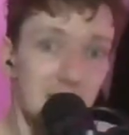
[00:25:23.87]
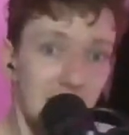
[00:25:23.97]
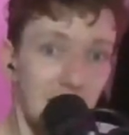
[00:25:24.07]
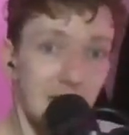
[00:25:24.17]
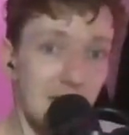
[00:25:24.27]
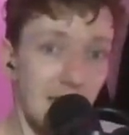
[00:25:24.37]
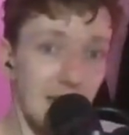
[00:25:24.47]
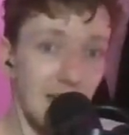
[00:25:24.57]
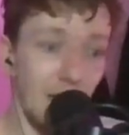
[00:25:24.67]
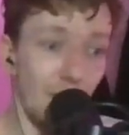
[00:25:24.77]
and
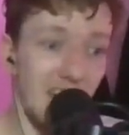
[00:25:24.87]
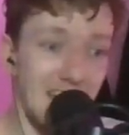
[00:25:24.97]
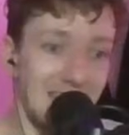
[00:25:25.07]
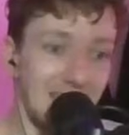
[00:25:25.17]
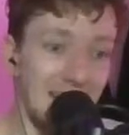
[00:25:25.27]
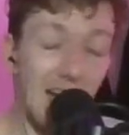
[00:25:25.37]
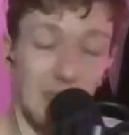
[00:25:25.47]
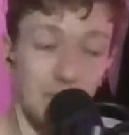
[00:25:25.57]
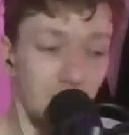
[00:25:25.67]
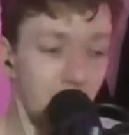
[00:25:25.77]
our friend
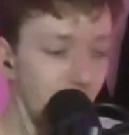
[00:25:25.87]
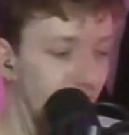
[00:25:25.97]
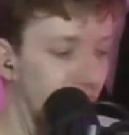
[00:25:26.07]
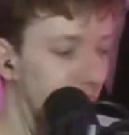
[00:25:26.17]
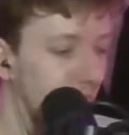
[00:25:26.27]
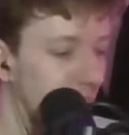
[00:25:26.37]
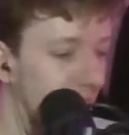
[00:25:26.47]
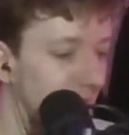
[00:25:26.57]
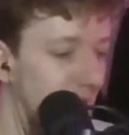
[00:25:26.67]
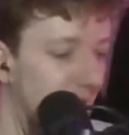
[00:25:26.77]
Callum.
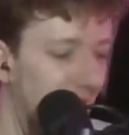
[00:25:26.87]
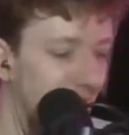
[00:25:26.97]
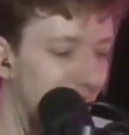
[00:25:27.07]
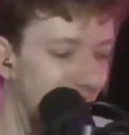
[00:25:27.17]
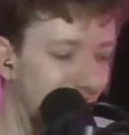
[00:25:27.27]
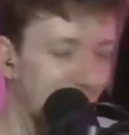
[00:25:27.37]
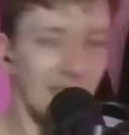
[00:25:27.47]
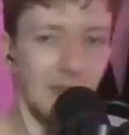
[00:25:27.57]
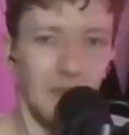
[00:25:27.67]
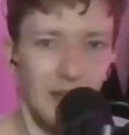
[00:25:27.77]
And
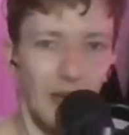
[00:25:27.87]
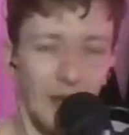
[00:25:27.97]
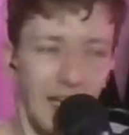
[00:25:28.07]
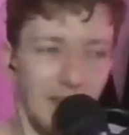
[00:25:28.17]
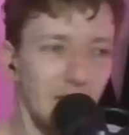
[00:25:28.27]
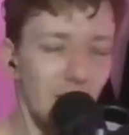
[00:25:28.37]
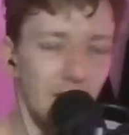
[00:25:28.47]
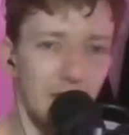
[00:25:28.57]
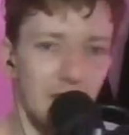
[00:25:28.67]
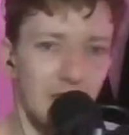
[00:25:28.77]
Callum arrived and
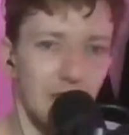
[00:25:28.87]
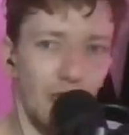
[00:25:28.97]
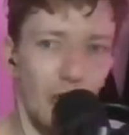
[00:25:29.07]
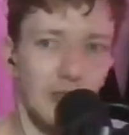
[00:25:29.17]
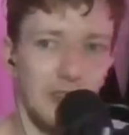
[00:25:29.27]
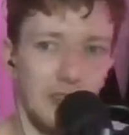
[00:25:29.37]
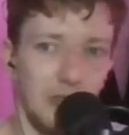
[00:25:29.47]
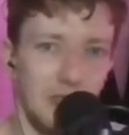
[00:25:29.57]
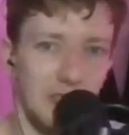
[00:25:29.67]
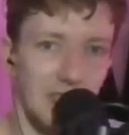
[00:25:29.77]
ordered vodka
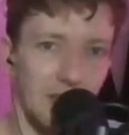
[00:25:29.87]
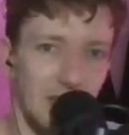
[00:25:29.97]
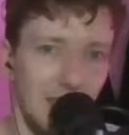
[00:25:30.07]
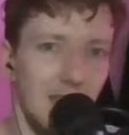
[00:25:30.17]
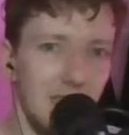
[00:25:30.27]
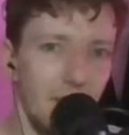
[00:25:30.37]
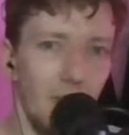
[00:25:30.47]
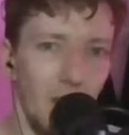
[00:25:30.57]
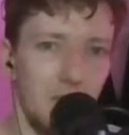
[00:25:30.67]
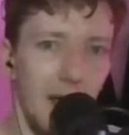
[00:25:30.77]
sodas, and I was like, that's a
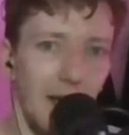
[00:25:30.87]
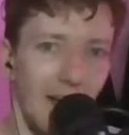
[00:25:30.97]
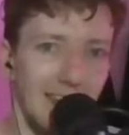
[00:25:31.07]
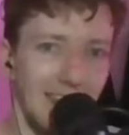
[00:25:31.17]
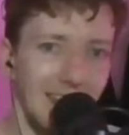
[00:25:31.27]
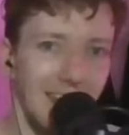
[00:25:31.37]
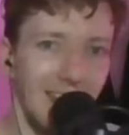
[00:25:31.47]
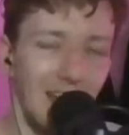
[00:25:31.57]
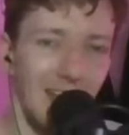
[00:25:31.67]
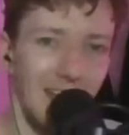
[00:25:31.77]
much better idea.
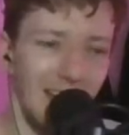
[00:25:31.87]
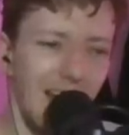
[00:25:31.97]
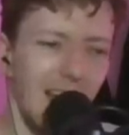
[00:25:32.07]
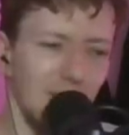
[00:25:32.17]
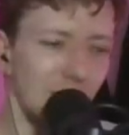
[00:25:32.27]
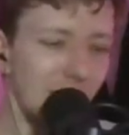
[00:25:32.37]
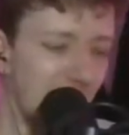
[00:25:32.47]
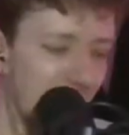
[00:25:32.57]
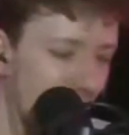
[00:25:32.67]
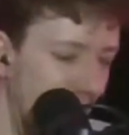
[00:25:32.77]
I'll do
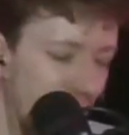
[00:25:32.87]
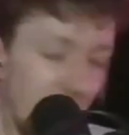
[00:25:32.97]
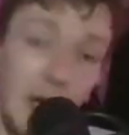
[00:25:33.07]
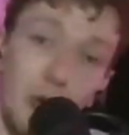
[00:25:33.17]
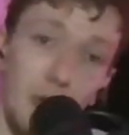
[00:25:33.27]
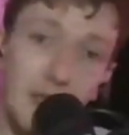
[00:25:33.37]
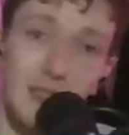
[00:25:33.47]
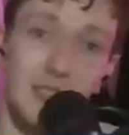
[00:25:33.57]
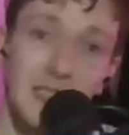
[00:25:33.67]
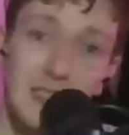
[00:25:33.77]
that. And we were there
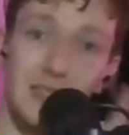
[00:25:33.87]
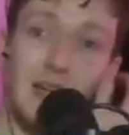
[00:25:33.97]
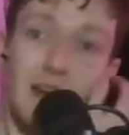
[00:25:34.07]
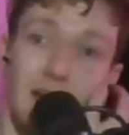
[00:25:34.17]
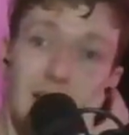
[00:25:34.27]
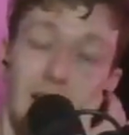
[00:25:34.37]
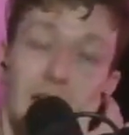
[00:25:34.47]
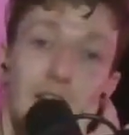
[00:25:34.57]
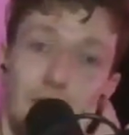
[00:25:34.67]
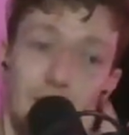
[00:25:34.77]
to see
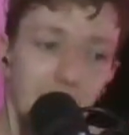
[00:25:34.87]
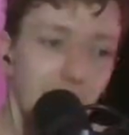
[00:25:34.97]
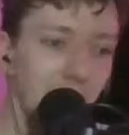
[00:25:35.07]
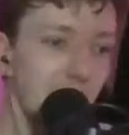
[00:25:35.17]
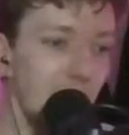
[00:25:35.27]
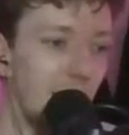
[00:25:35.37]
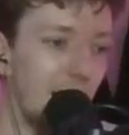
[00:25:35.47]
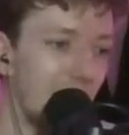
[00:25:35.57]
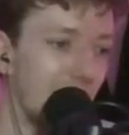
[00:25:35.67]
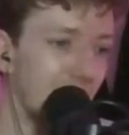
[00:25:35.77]
another friend of mine,
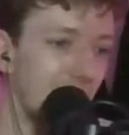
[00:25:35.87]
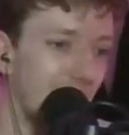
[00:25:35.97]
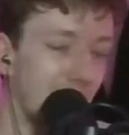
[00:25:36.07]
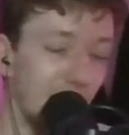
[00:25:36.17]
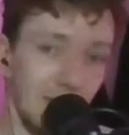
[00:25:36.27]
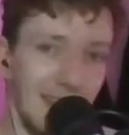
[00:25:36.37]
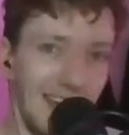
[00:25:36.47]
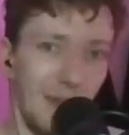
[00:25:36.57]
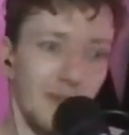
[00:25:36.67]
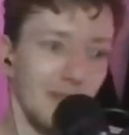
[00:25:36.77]
a guy called
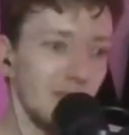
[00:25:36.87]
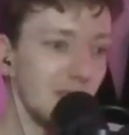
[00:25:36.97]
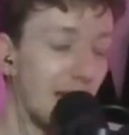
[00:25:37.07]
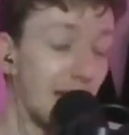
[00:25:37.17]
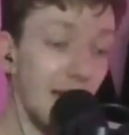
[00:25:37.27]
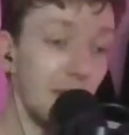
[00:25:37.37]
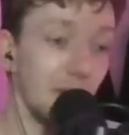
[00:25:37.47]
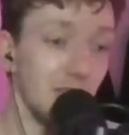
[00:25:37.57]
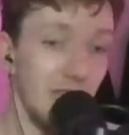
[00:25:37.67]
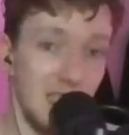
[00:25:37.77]
Kapil
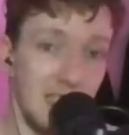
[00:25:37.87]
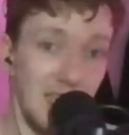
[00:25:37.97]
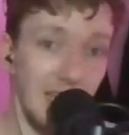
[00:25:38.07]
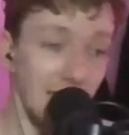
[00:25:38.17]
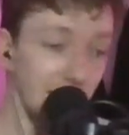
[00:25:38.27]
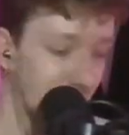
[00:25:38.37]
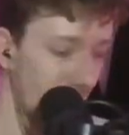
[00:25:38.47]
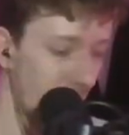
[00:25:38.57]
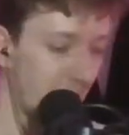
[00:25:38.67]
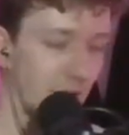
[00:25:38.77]
Seshasai,
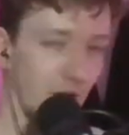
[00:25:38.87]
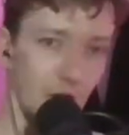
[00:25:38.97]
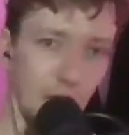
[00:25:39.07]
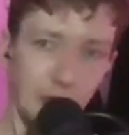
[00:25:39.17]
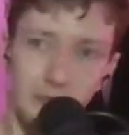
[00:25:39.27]
who